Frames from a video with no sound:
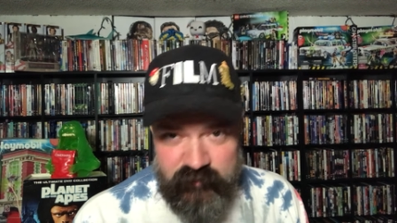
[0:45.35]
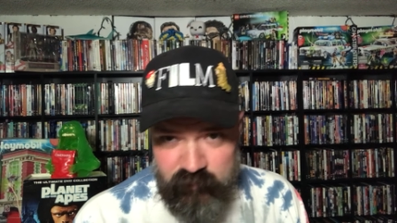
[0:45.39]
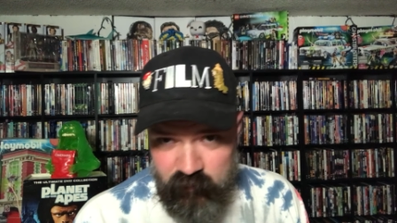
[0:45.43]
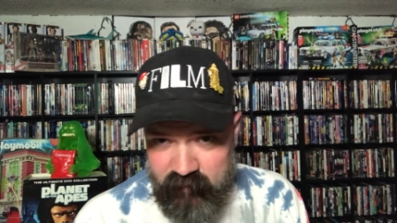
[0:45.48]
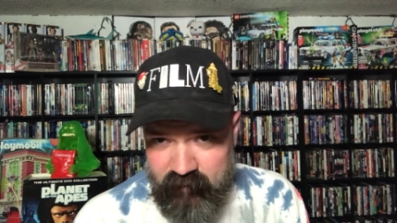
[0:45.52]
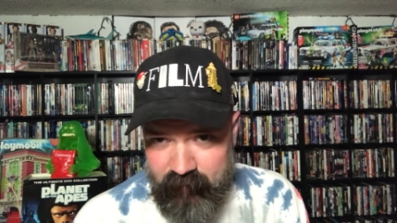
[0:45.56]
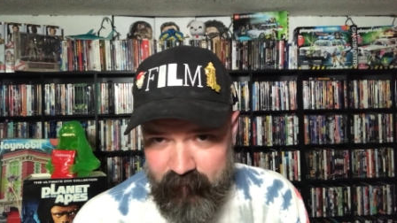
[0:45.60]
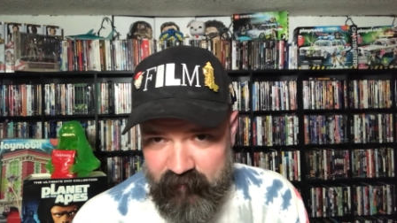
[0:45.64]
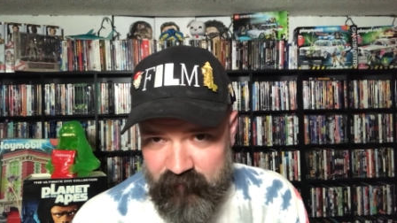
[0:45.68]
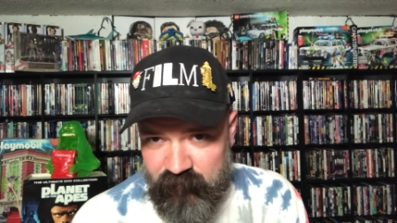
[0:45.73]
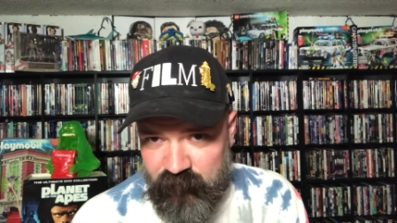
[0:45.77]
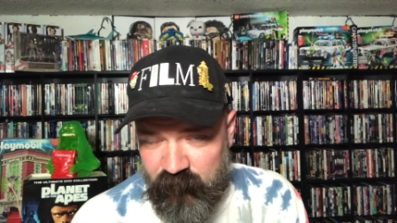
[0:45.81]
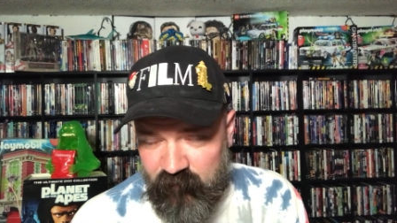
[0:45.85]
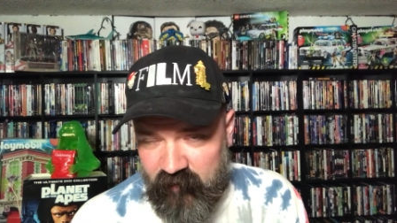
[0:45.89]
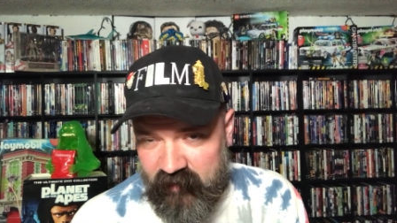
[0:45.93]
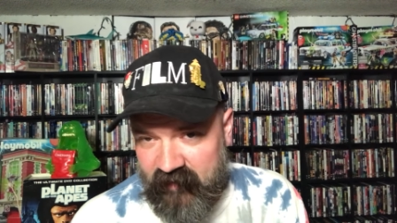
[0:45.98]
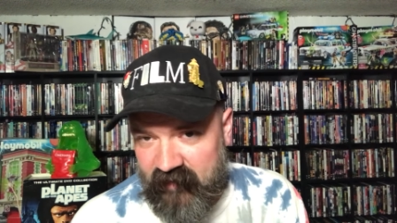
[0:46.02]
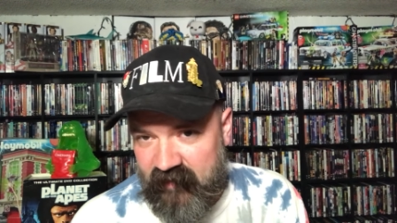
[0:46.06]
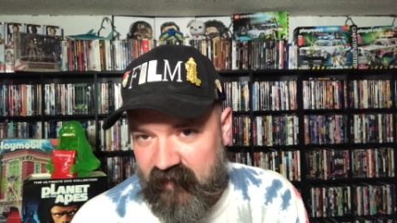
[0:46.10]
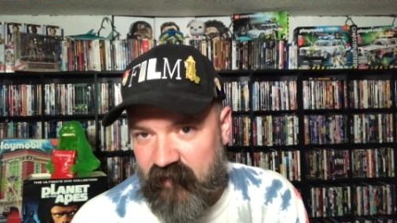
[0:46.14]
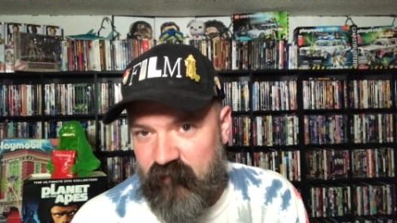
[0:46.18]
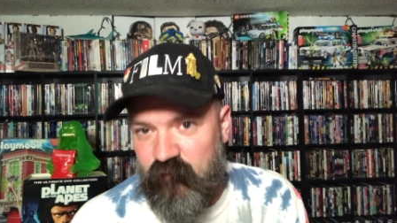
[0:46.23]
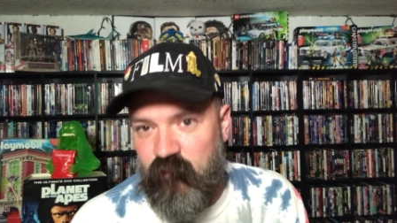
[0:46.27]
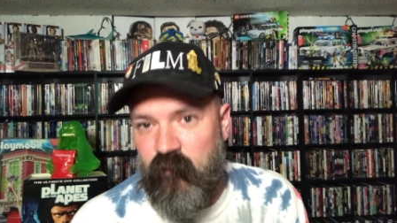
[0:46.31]
Wouldn't it be
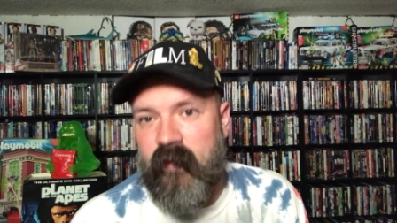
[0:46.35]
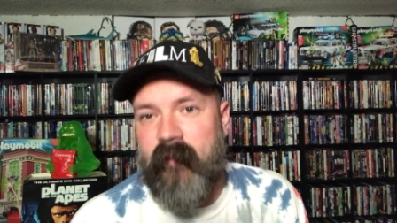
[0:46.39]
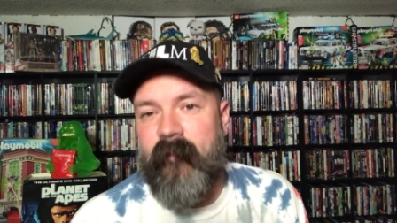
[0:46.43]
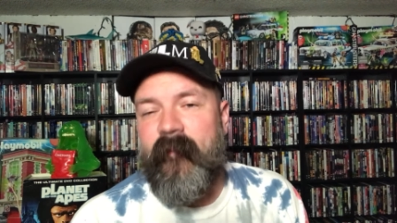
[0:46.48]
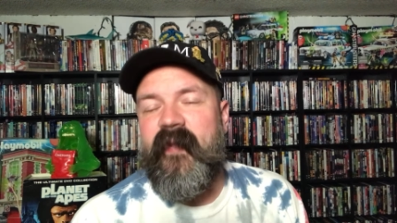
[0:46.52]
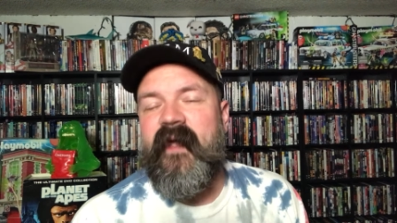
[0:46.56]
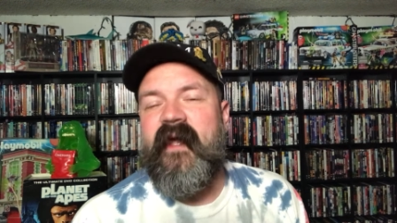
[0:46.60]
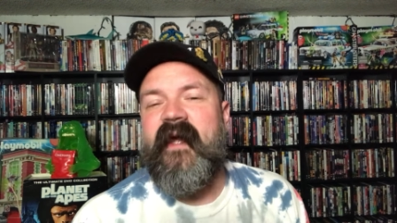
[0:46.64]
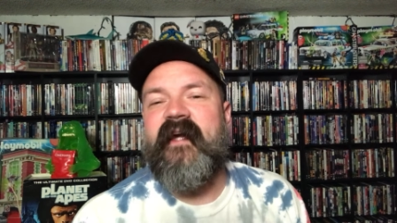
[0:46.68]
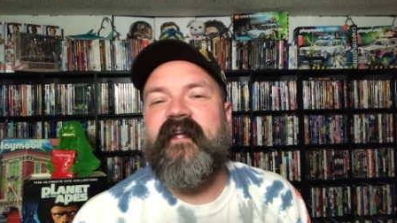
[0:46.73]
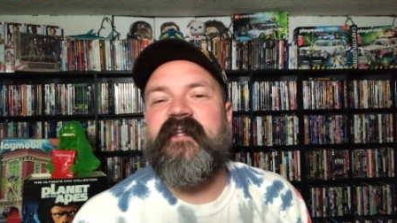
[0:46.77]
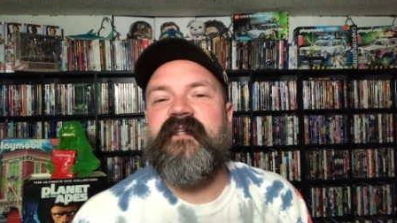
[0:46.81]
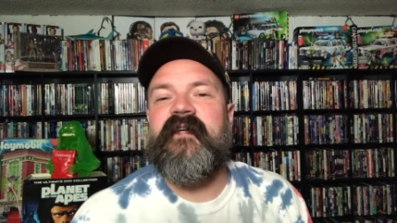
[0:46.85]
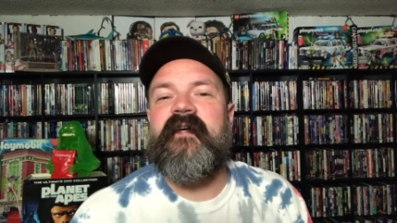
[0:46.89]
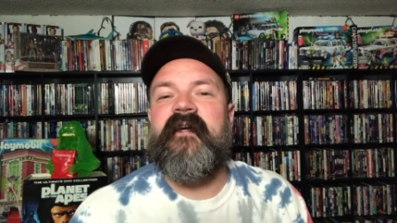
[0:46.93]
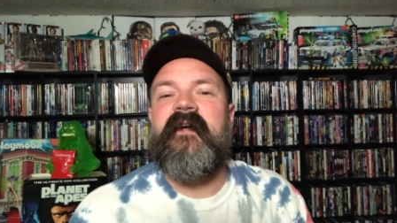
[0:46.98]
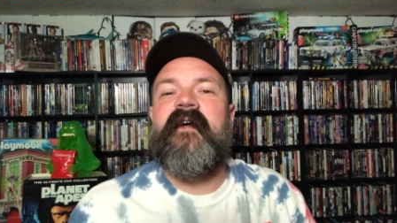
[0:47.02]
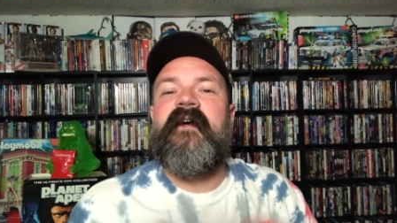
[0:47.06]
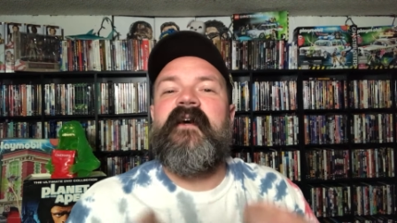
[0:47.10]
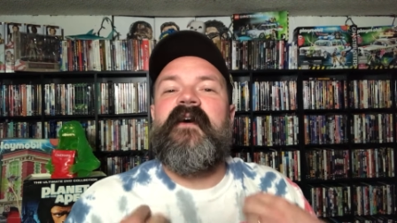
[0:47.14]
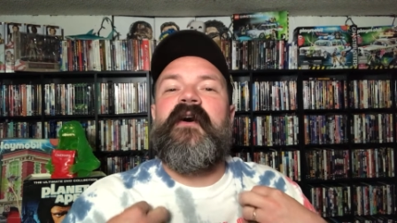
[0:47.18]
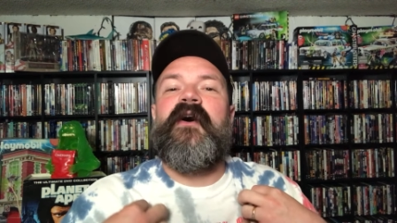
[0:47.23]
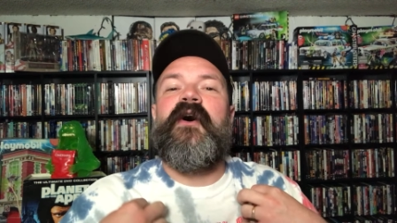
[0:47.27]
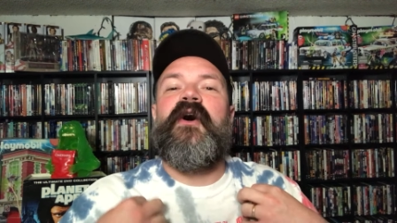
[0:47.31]
funny if we picked
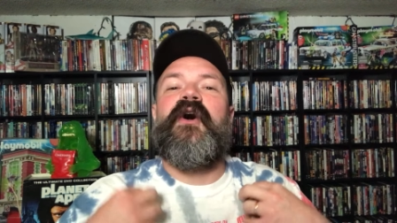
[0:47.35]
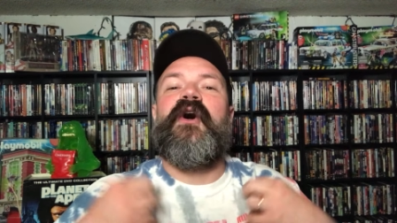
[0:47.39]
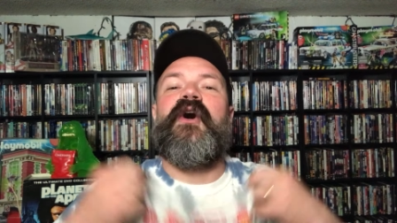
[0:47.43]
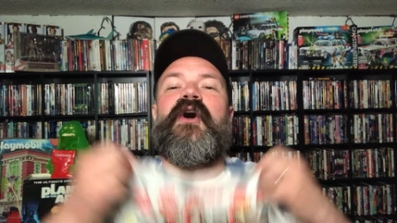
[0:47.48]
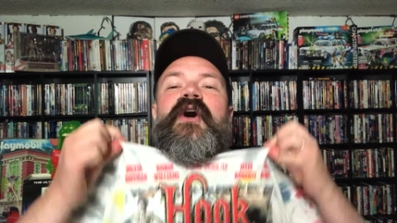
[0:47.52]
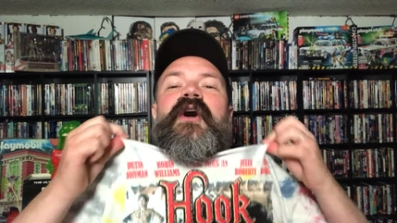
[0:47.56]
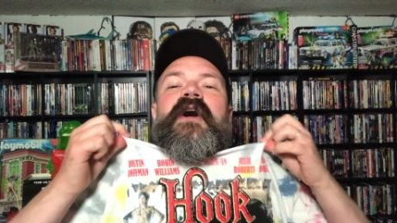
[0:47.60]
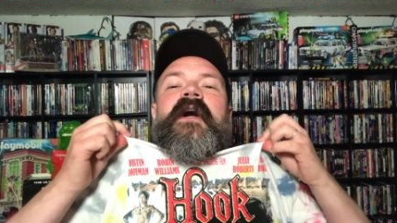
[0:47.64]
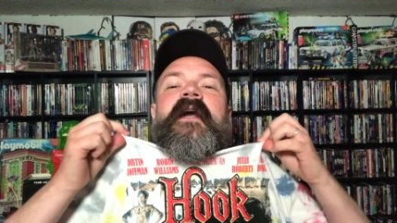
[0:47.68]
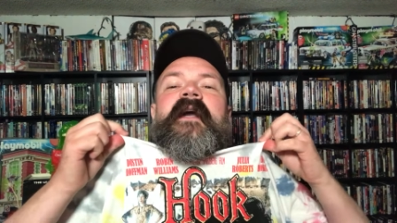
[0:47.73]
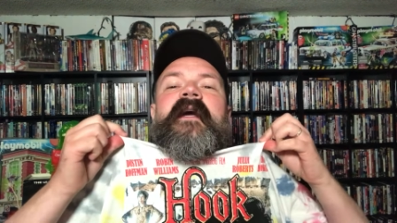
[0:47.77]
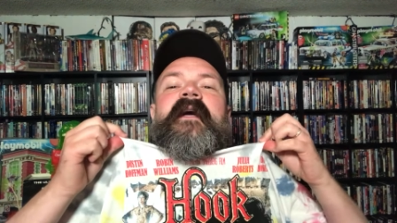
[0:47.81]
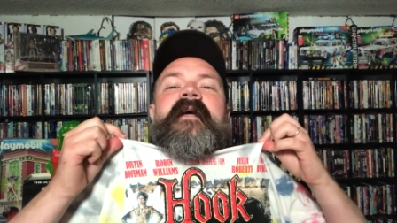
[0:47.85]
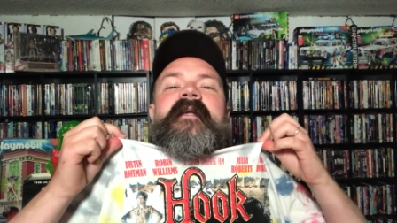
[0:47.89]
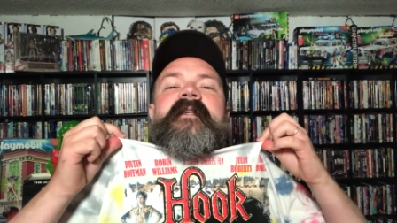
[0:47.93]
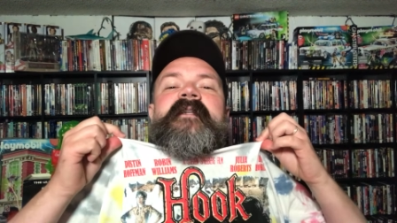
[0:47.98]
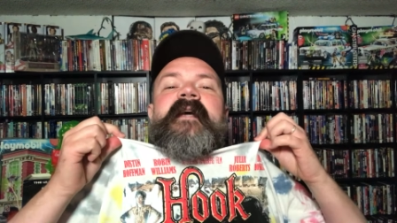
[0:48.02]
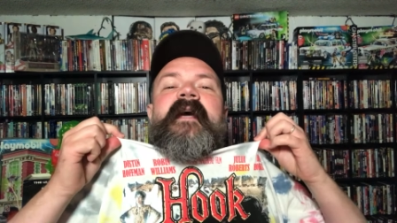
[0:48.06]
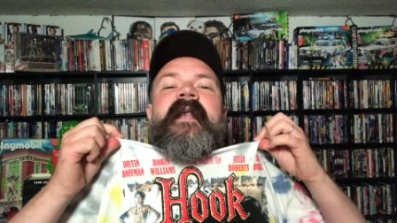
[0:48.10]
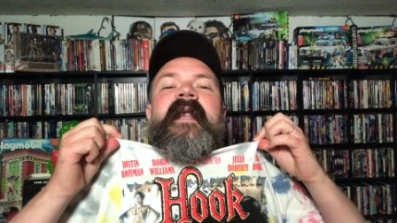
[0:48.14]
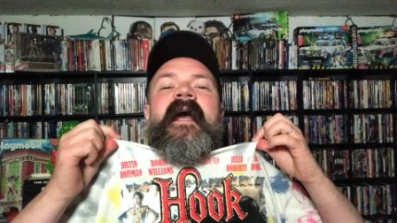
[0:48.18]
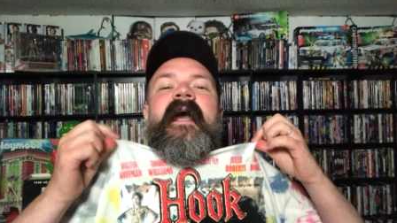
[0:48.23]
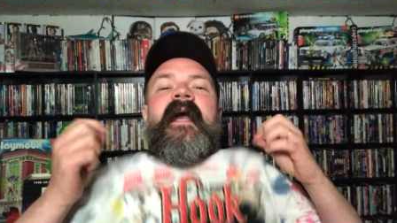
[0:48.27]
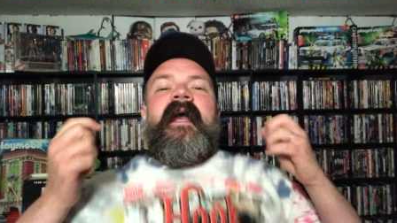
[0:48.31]
Hook
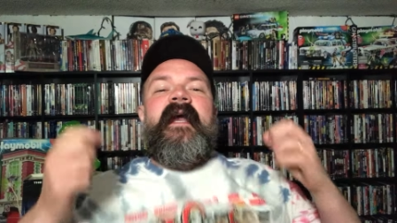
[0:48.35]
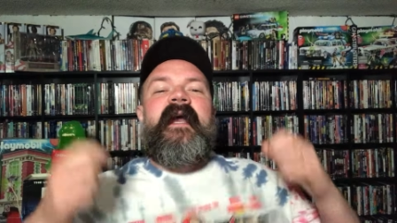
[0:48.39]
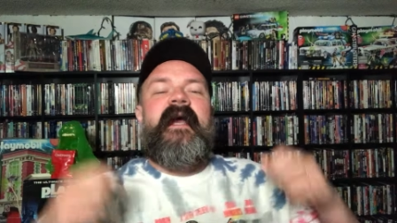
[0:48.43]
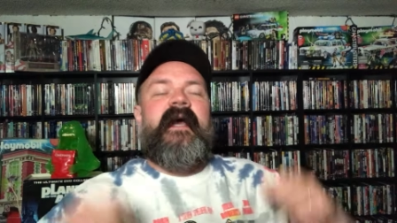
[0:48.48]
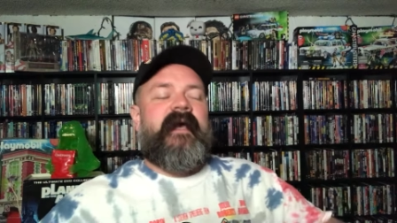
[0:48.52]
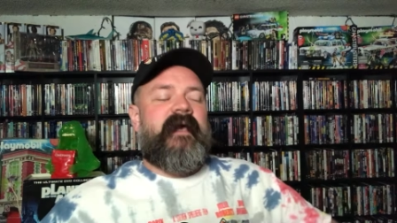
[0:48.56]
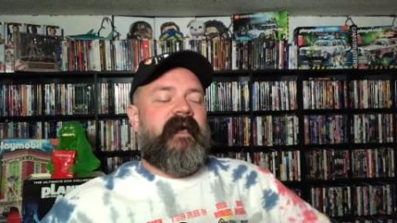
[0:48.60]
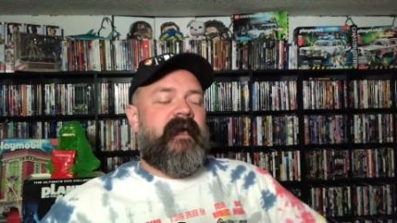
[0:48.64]
today?